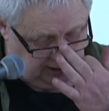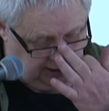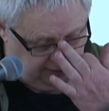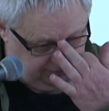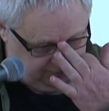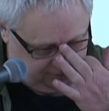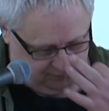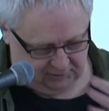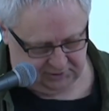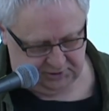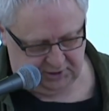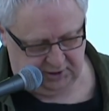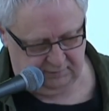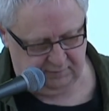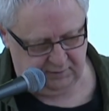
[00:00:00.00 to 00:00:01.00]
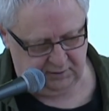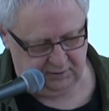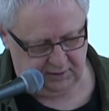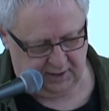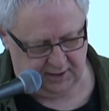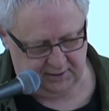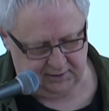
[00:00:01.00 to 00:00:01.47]
after receiving
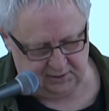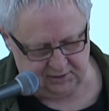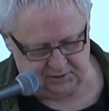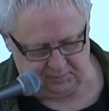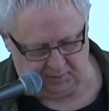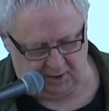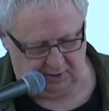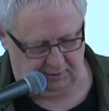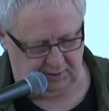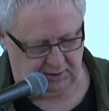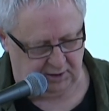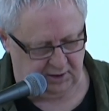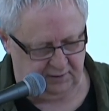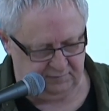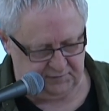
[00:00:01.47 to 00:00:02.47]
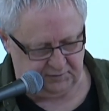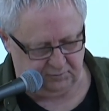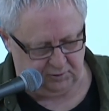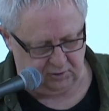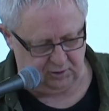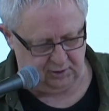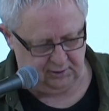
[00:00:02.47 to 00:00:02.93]
that Inspiring Lives
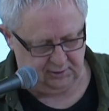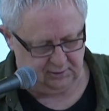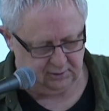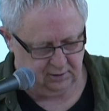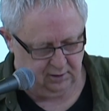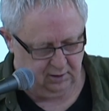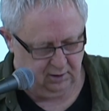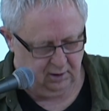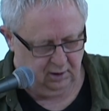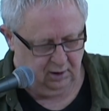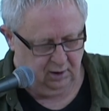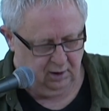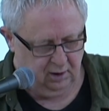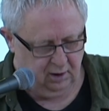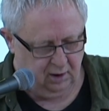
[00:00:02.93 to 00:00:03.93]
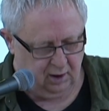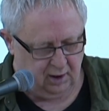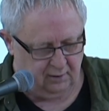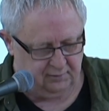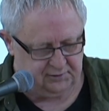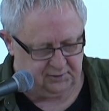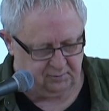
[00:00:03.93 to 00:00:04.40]
Award, I
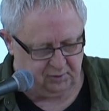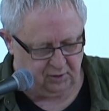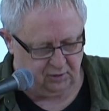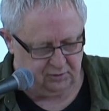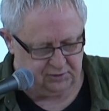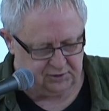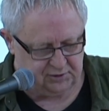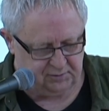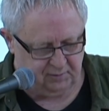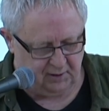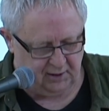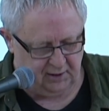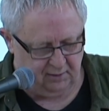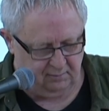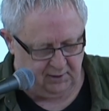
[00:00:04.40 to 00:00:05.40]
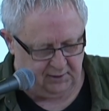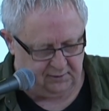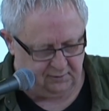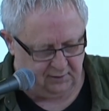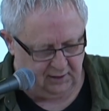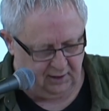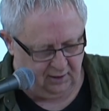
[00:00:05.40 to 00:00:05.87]
was approached by a
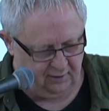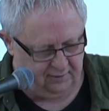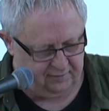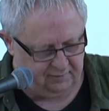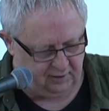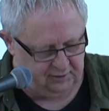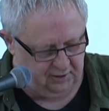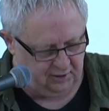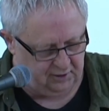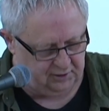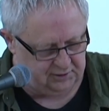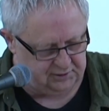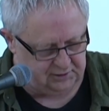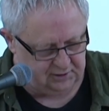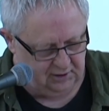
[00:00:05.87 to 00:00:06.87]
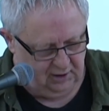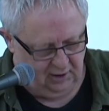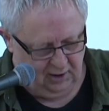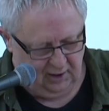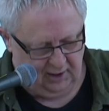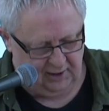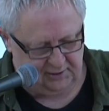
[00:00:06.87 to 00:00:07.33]
mental health nurse
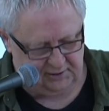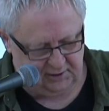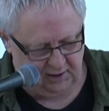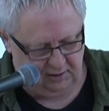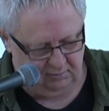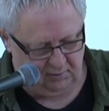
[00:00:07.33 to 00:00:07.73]
at St.